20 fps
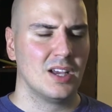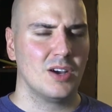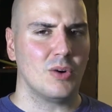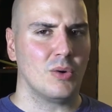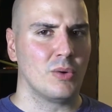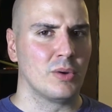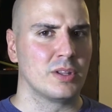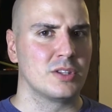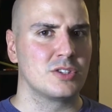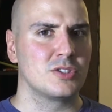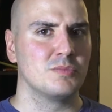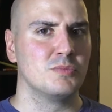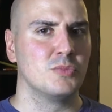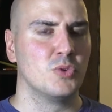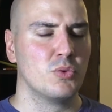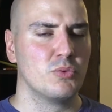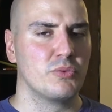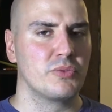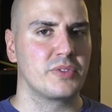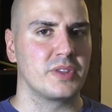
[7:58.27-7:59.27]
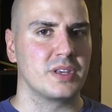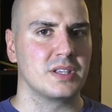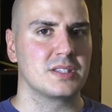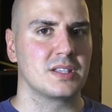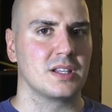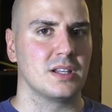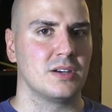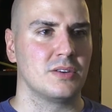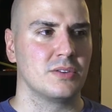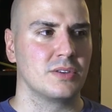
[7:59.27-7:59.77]
only to move things
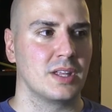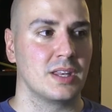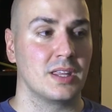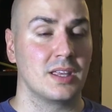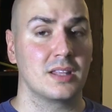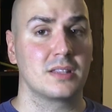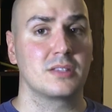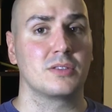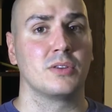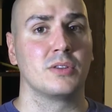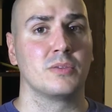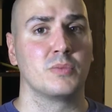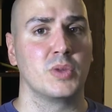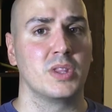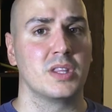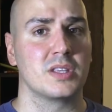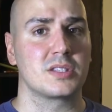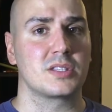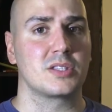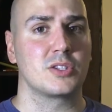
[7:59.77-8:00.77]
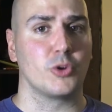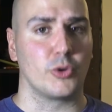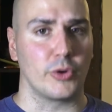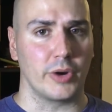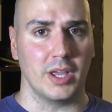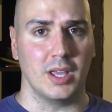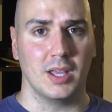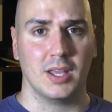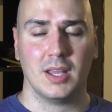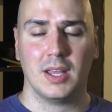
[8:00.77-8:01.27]
along and get on with the story,